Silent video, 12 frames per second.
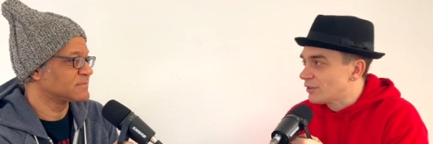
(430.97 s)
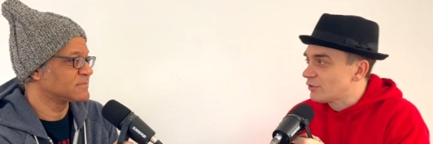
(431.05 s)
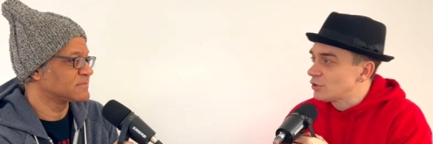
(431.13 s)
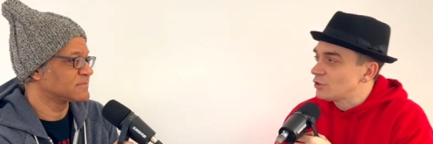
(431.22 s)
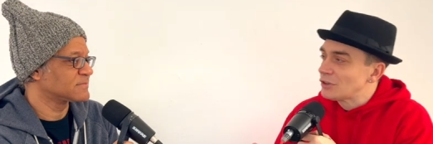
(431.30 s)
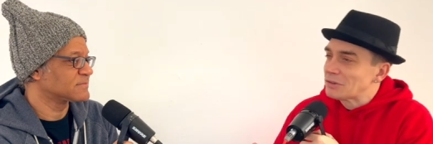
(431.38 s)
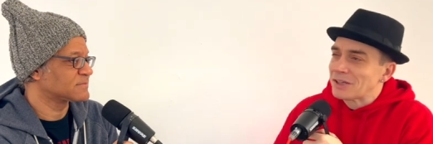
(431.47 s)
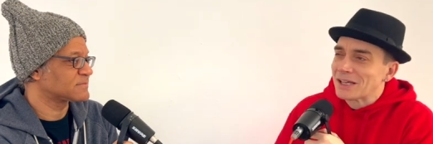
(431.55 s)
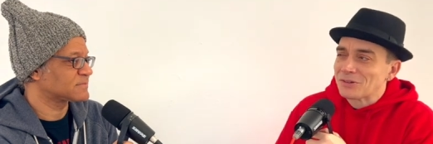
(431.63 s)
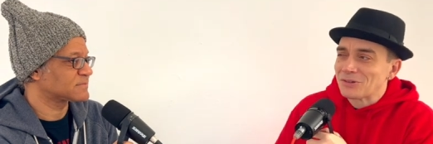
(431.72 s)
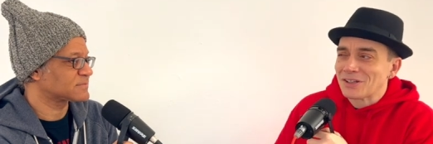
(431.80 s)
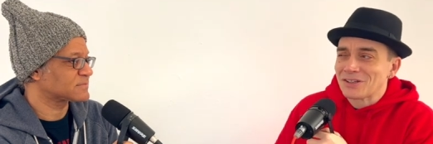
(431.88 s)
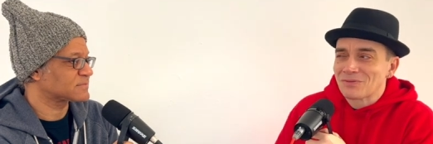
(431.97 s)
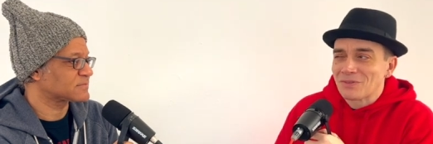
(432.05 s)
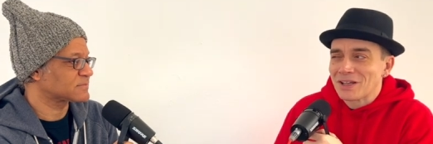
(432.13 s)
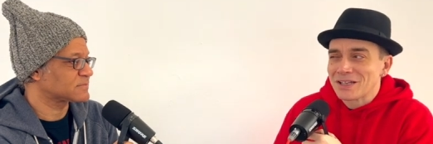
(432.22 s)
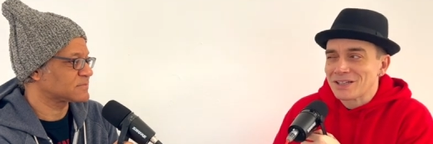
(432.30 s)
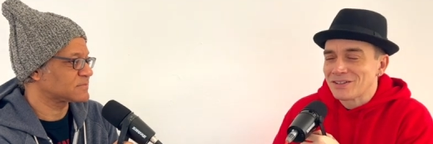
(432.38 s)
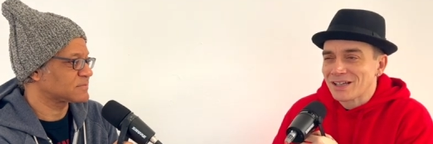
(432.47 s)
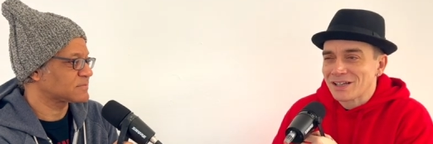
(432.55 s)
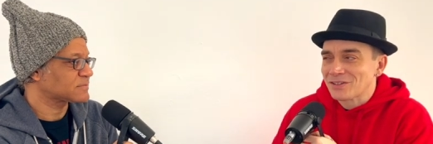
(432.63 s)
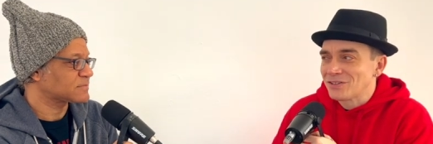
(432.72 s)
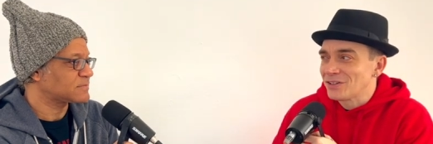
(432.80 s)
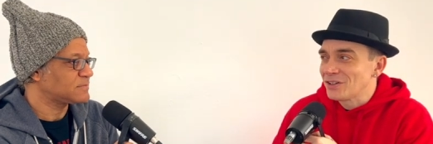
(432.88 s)
Speaker 1: here and you don't get a sense for any
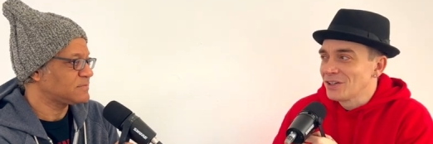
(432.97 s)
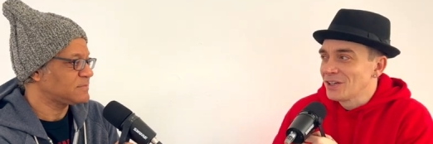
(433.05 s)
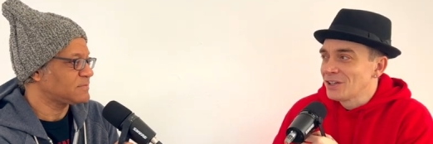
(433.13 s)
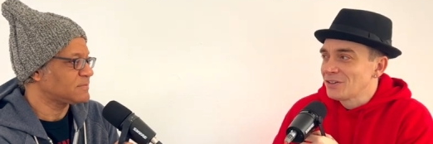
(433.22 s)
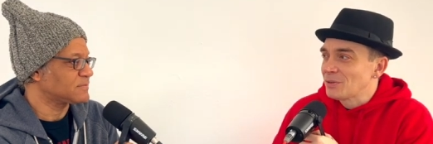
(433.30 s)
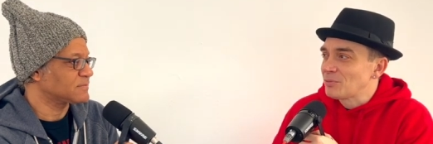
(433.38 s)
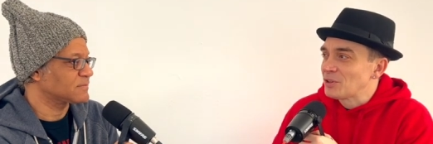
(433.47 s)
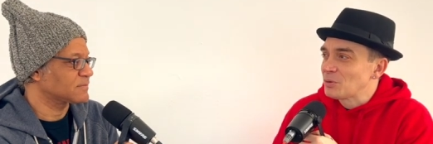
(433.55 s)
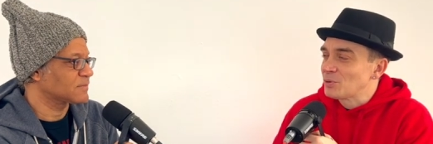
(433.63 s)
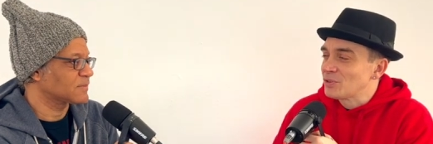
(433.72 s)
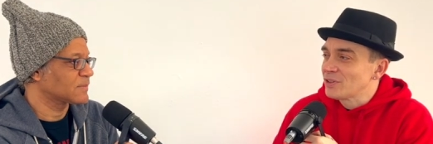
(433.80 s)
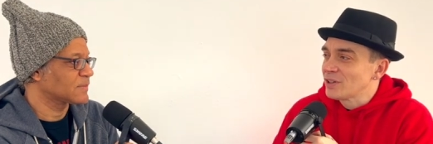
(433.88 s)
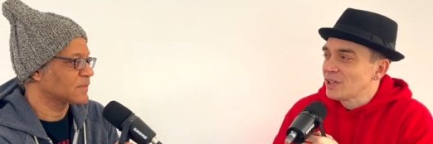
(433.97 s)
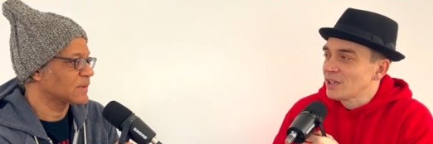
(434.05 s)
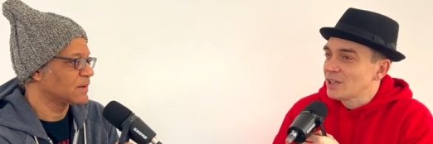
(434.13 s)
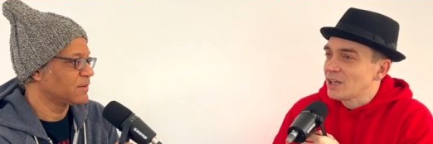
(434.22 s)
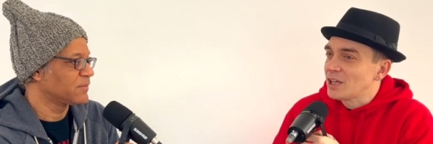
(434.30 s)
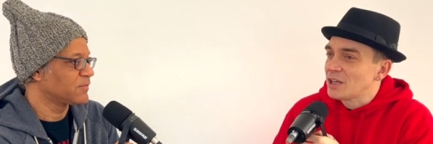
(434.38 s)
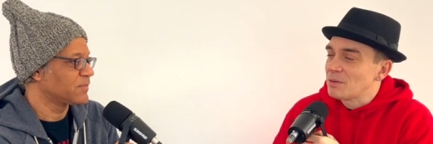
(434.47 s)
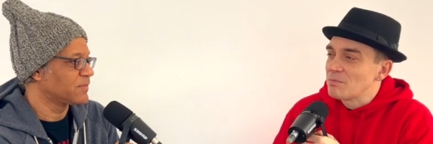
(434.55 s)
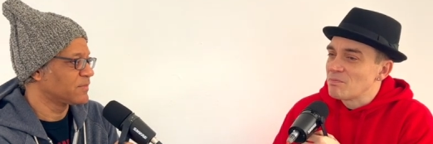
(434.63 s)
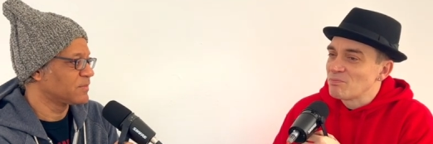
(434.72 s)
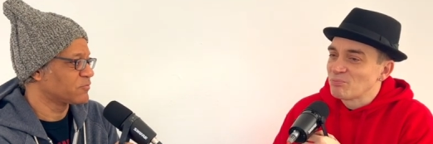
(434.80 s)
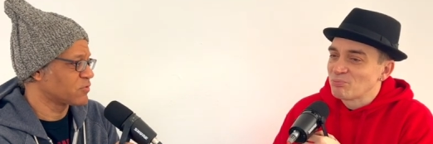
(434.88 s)
second that something was...
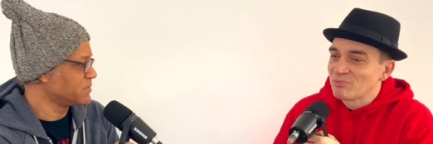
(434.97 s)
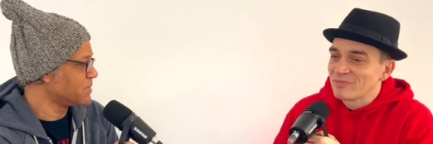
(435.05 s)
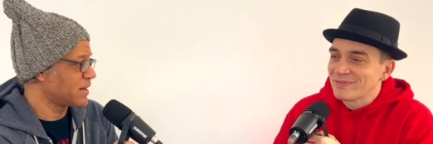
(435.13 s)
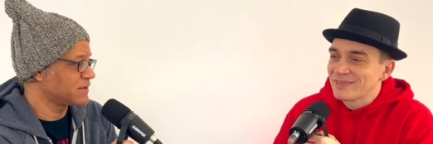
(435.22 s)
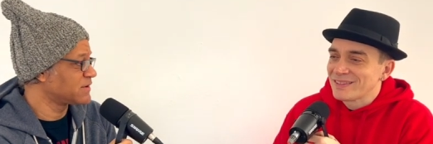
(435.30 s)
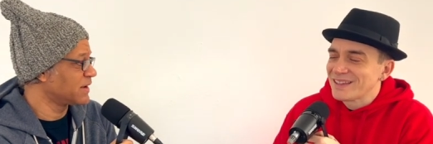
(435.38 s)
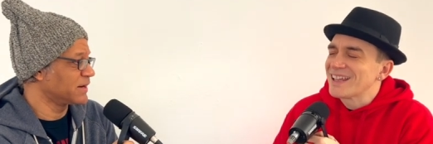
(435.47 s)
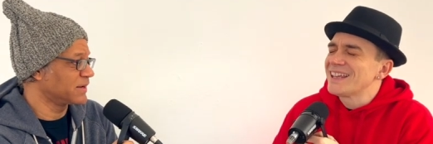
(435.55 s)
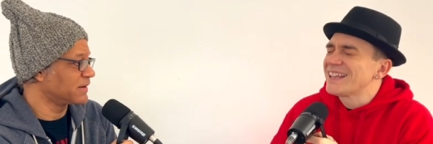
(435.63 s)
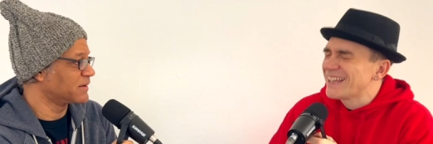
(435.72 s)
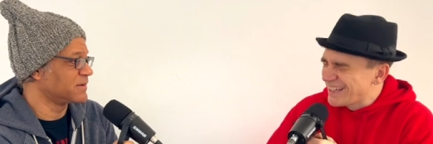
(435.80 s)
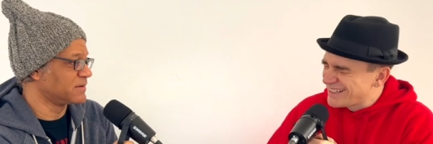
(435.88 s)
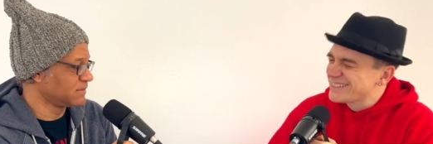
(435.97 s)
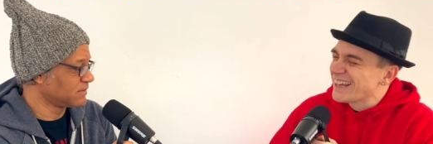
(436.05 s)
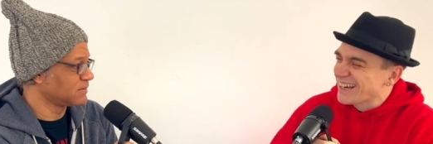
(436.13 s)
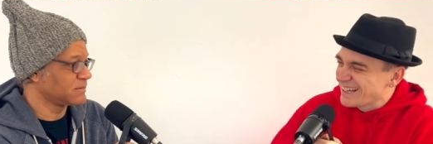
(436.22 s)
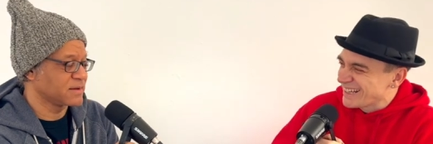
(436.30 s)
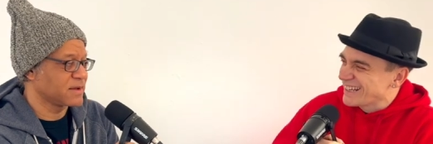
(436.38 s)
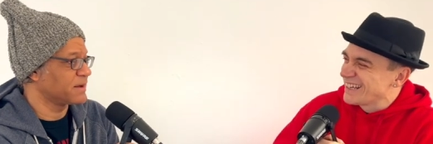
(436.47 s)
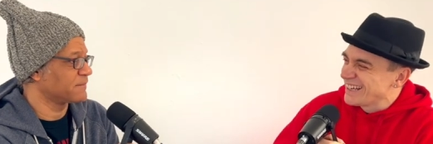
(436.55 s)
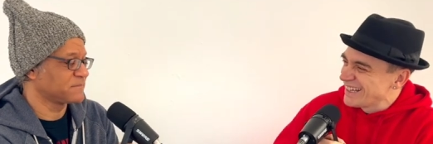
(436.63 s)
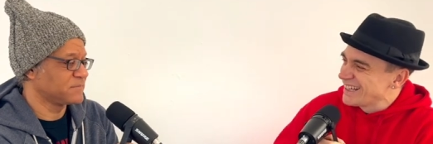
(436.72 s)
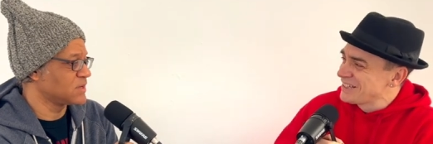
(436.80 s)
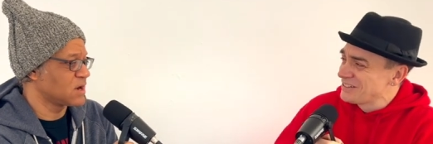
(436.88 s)
premeditated. Exactly.
Speaker 2: Yeah.
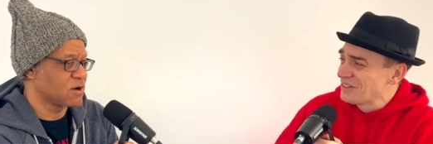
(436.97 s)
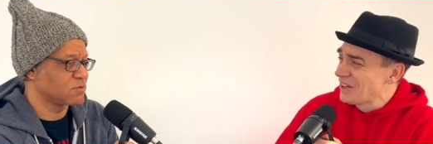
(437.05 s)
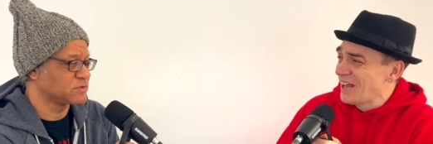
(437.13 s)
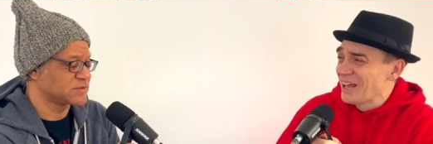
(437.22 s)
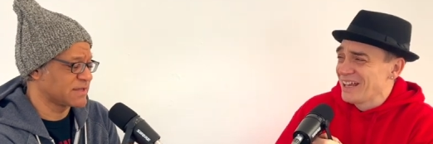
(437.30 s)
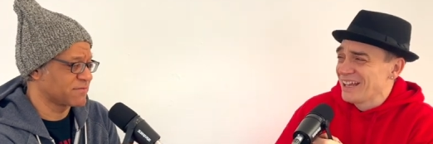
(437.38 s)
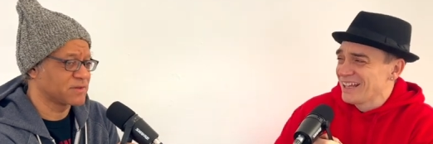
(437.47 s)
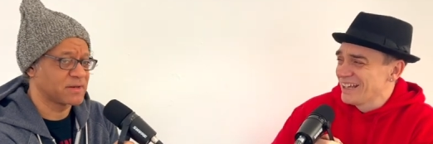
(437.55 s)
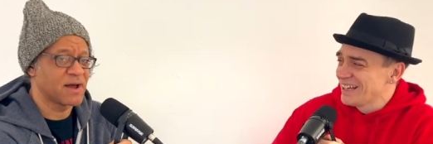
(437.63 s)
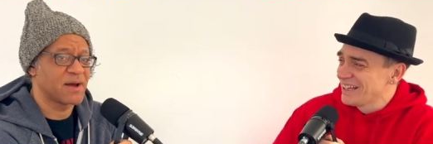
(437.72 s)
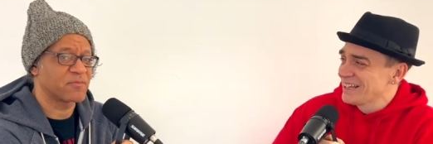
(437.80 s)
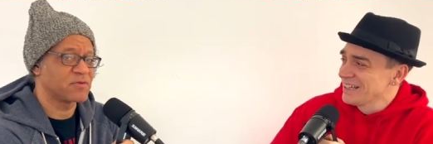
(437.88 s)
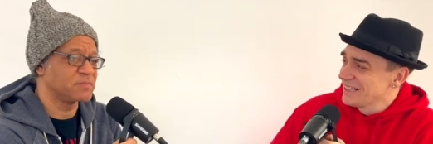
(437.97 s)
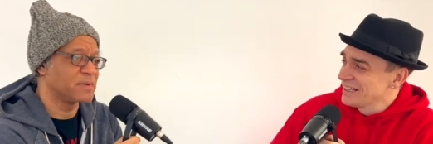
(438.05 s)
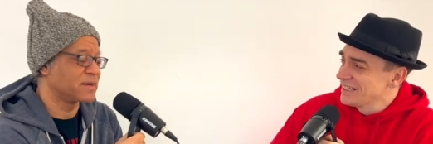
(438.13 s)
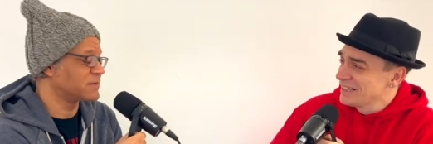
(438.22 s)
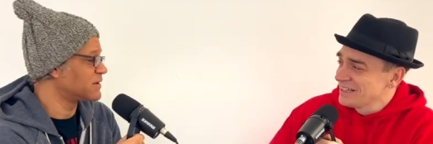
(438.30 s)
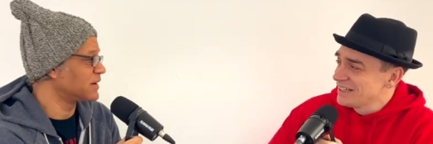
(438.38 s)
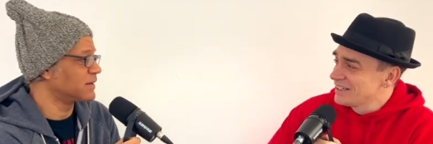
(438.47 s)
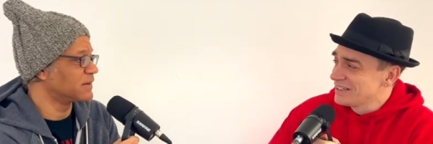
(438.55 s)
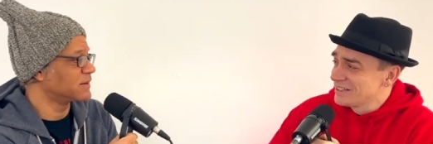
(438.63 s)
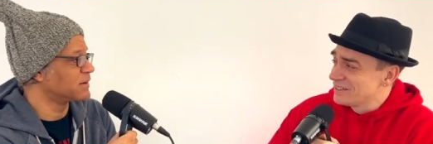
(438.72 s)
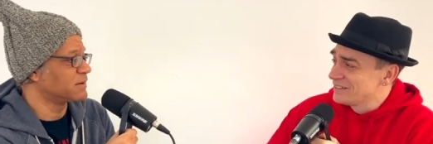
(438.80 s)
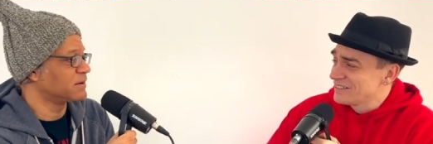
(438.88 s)
No, it was definitely not
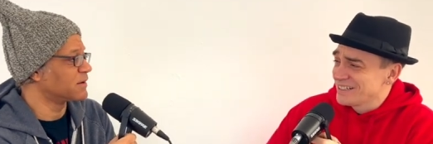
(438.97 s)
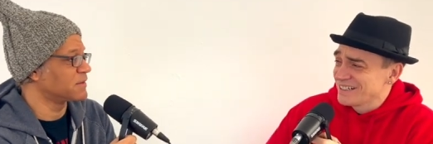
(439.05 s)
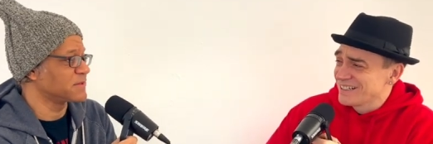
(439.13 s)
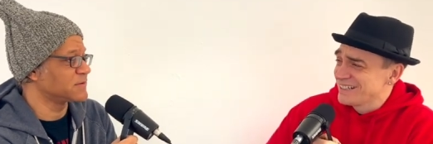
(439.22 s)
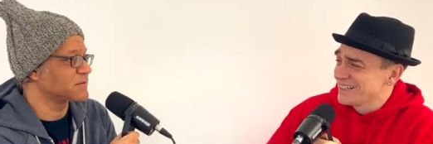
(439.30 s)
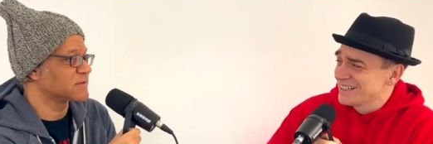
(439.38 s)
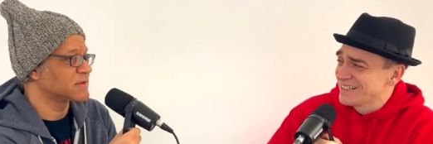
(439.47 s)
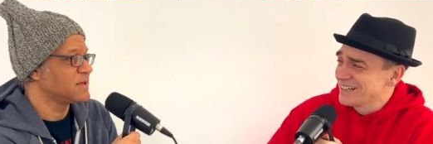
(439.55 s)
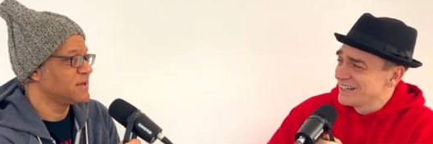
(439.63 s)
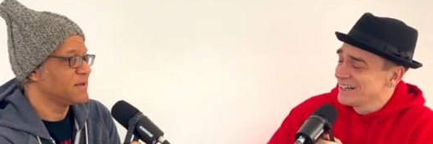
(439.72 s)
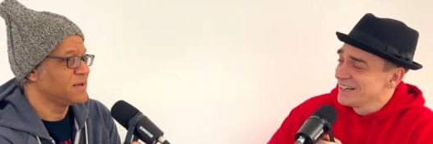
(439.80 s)
premeditated. None of this.